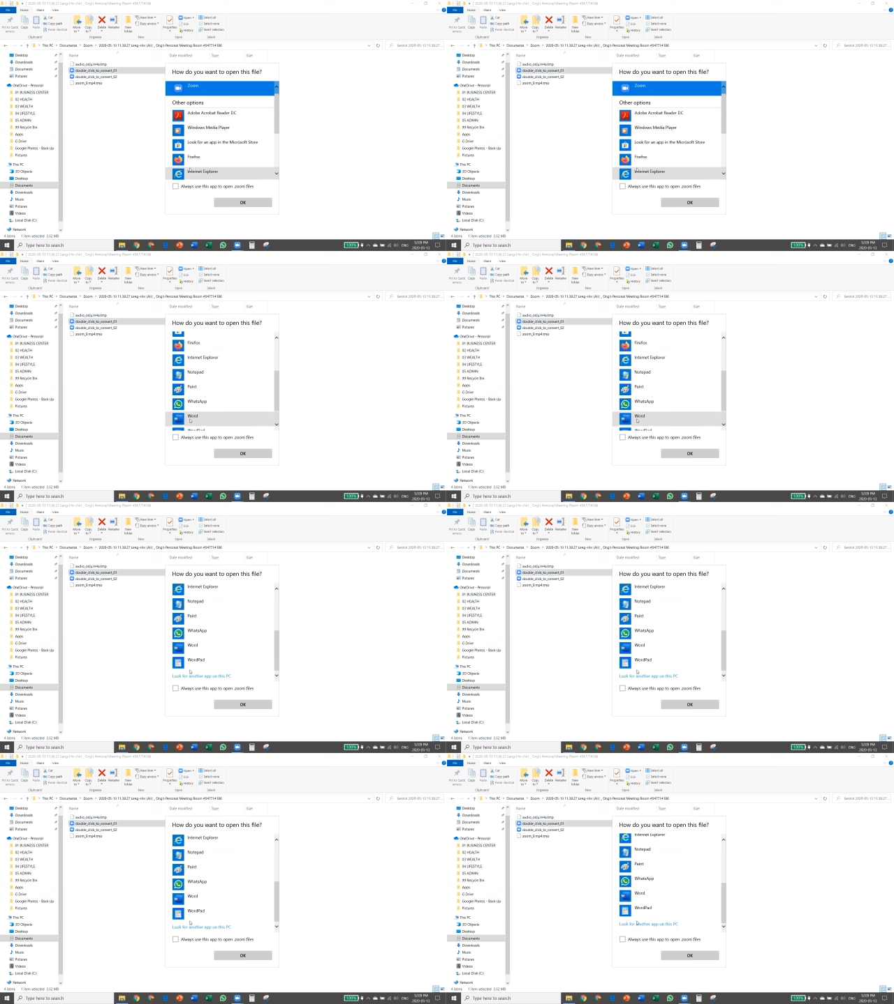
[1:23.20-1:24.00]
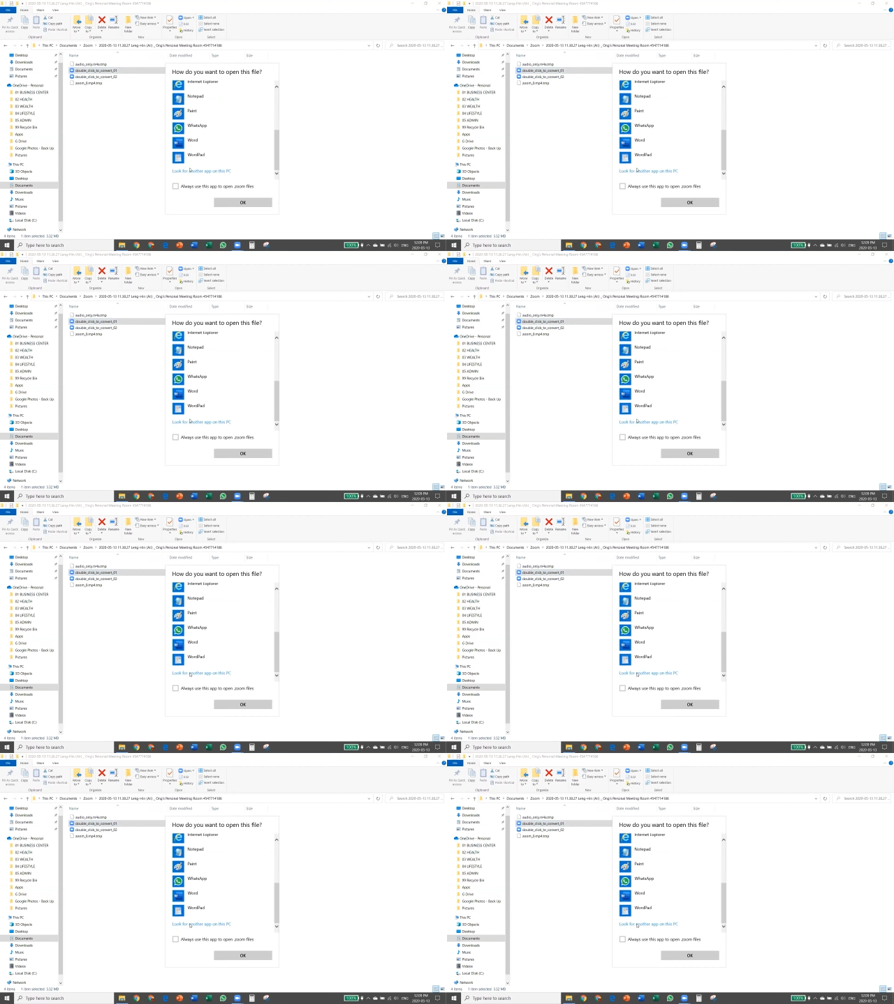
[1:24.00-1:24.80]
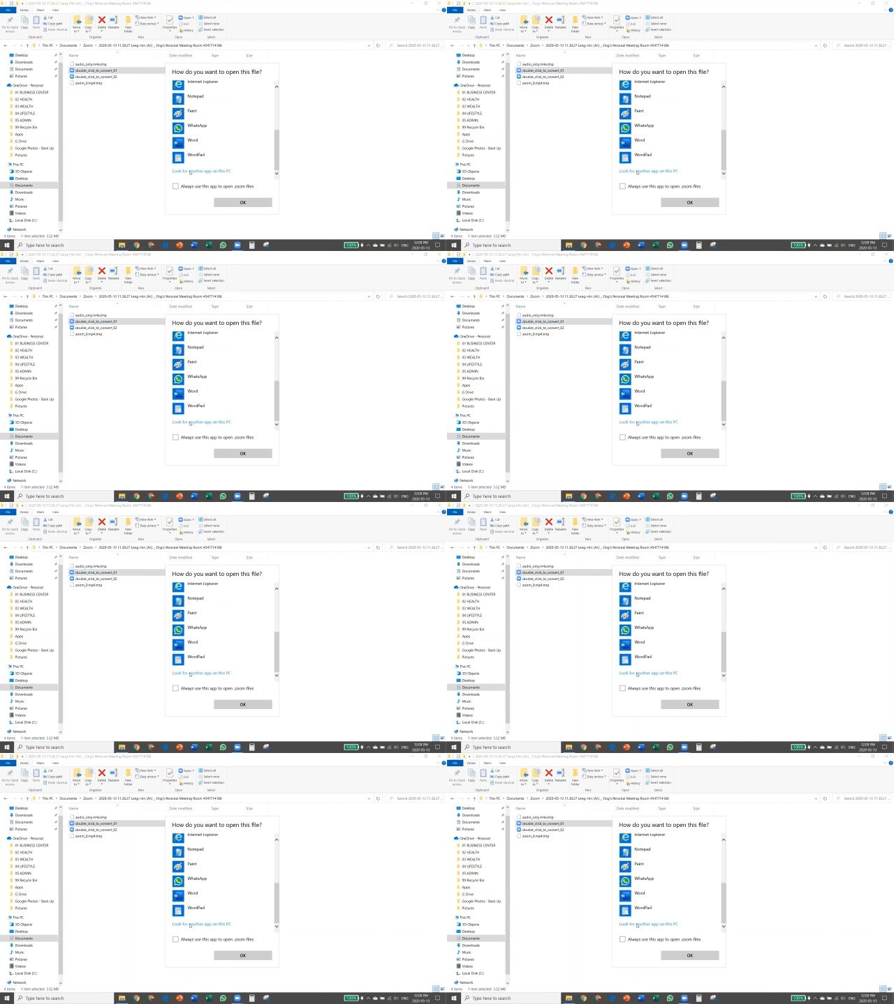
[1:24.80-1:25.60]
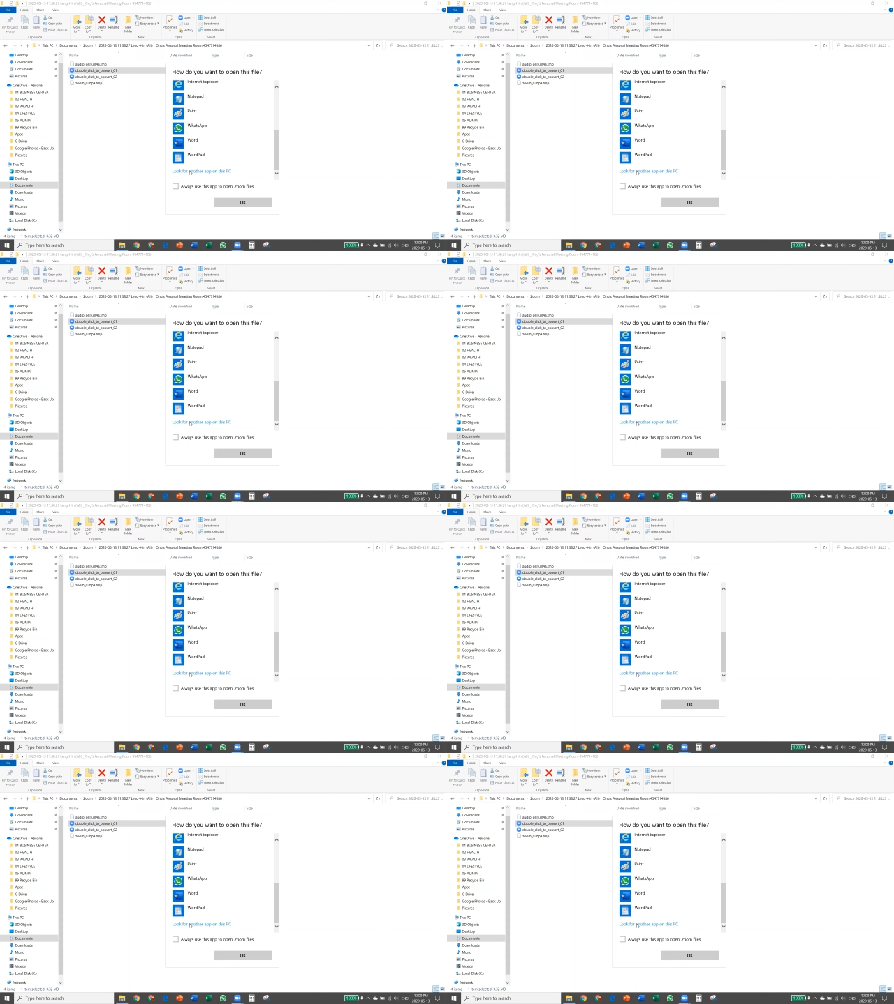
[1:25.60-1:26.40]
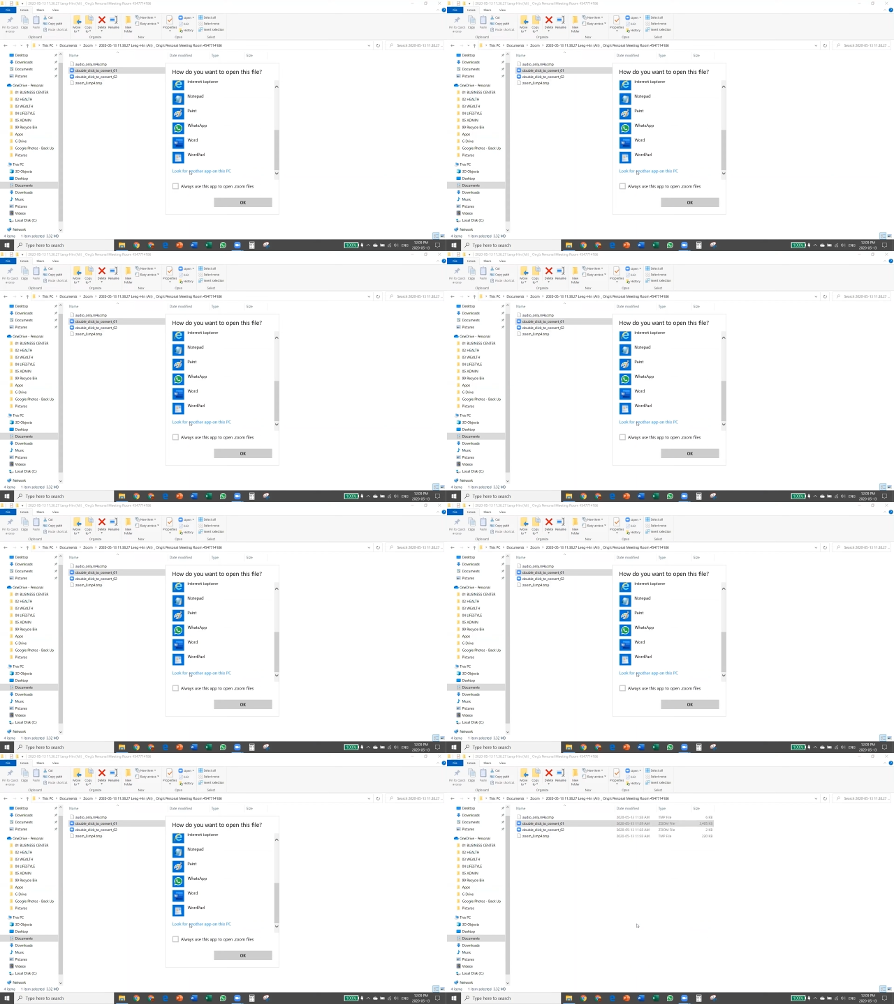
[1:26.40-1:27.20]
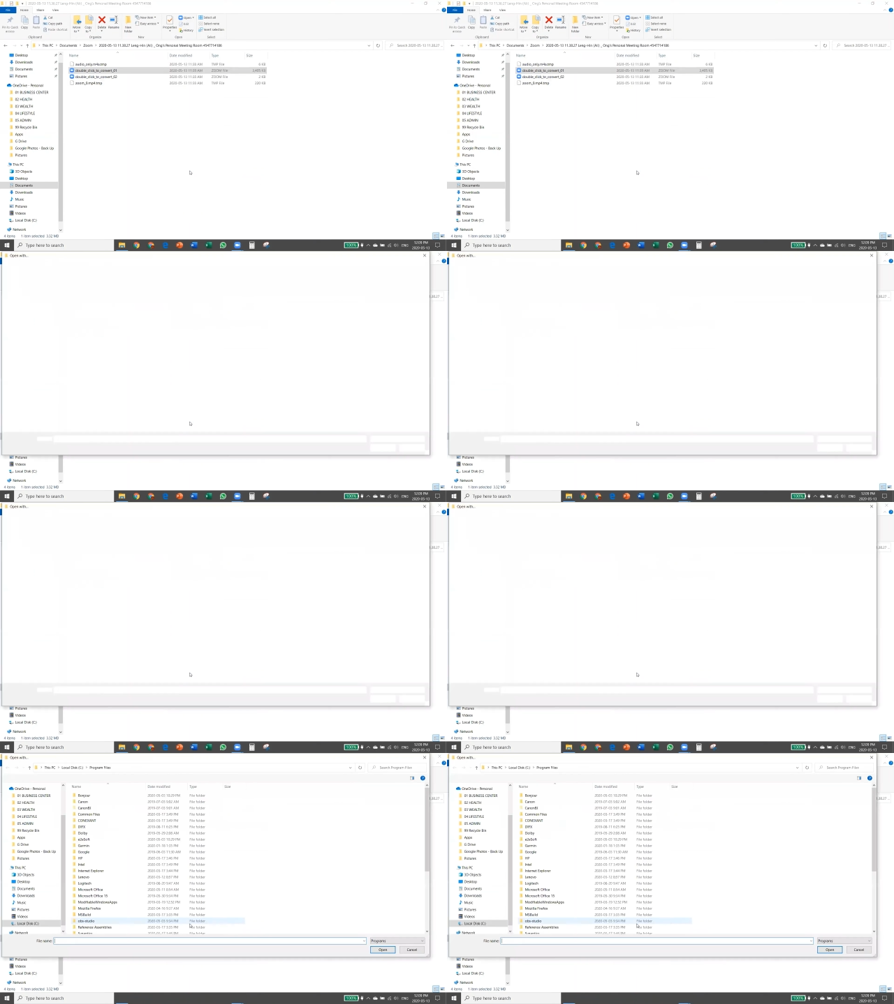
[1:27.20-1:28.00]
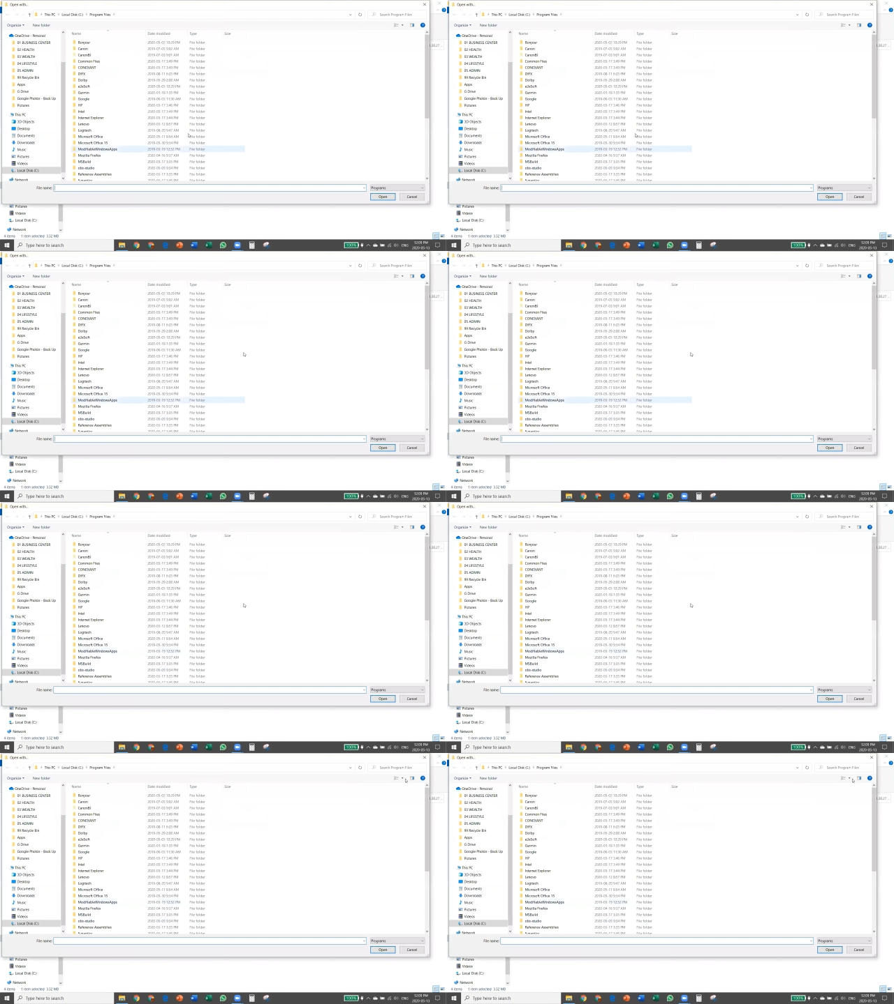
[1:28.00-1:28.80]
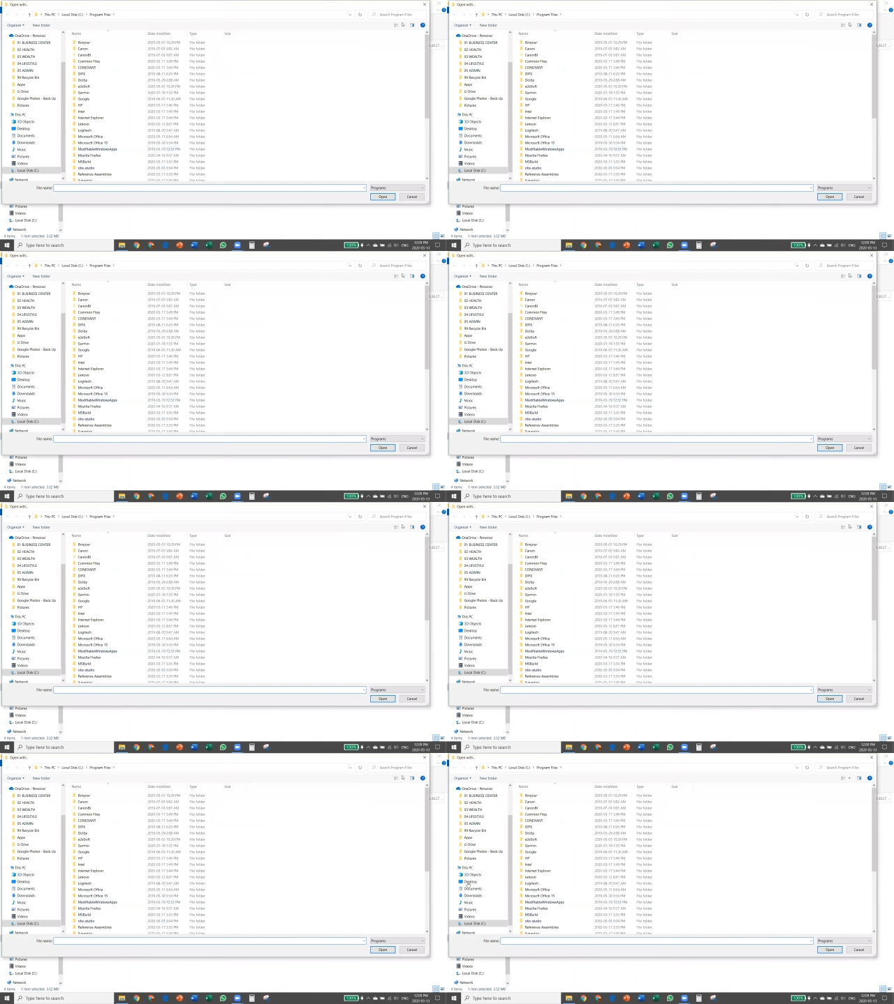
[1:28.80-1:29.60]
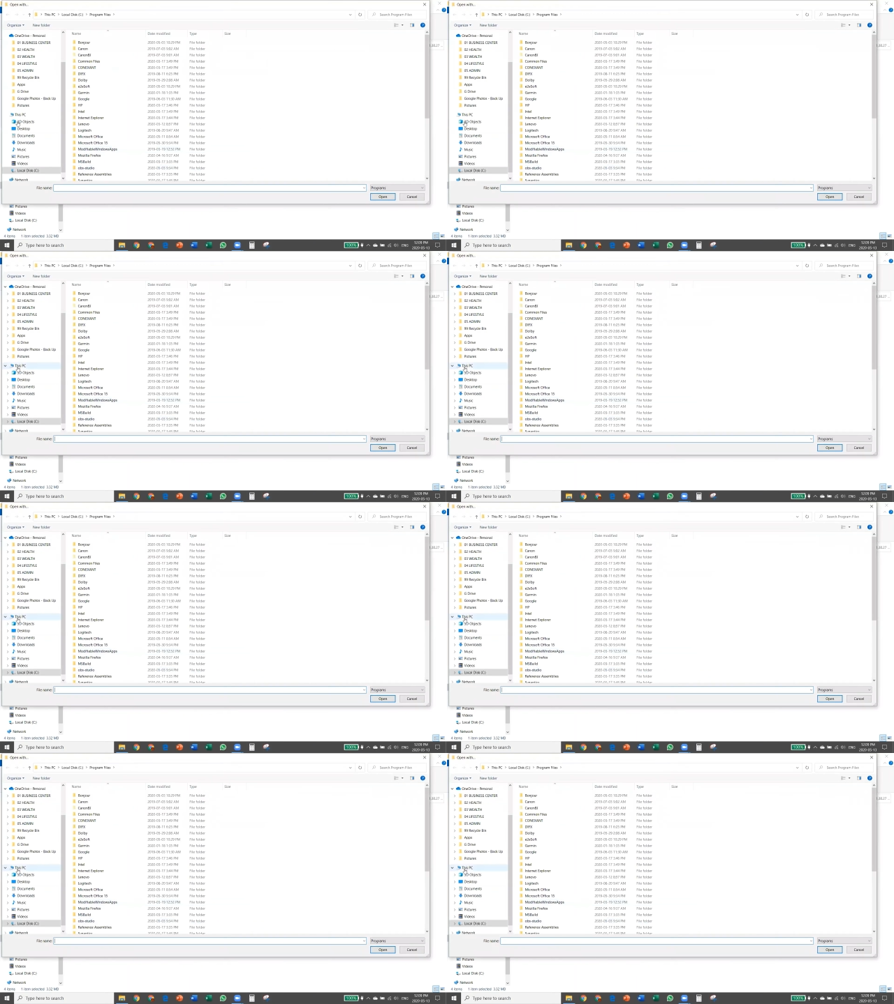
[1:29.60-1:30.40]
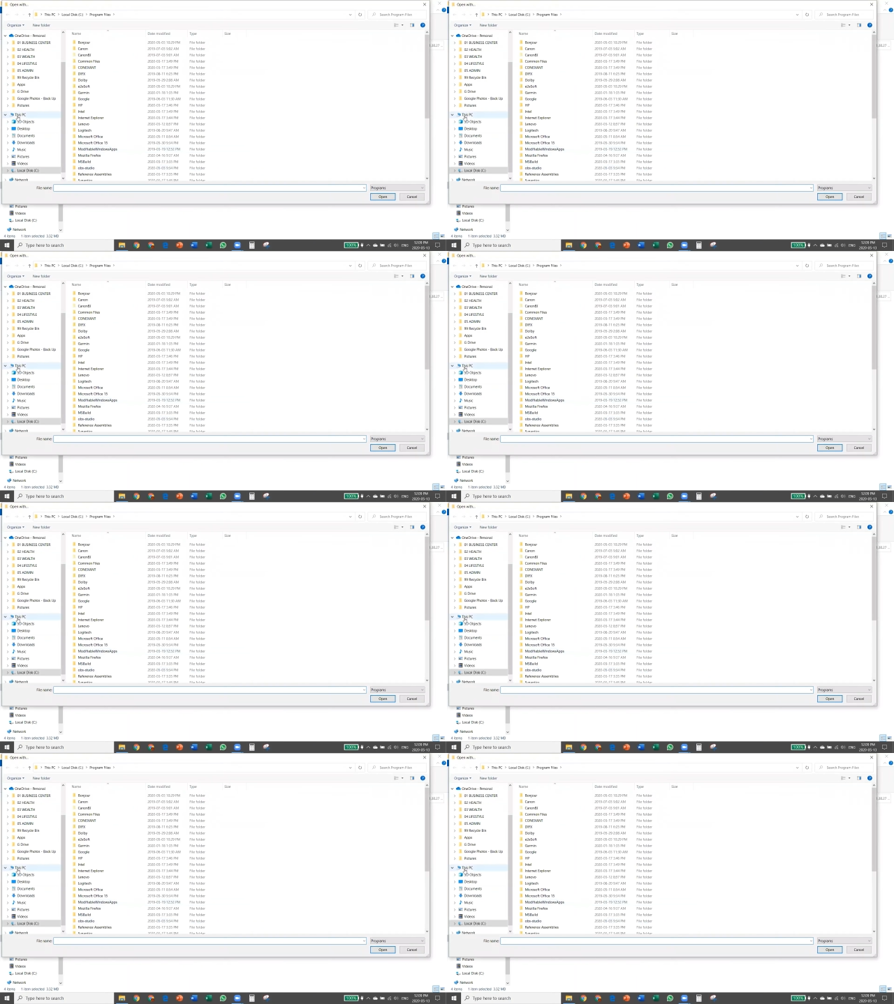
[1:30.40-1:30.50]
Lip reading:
No face is visible, so there are no lips to read.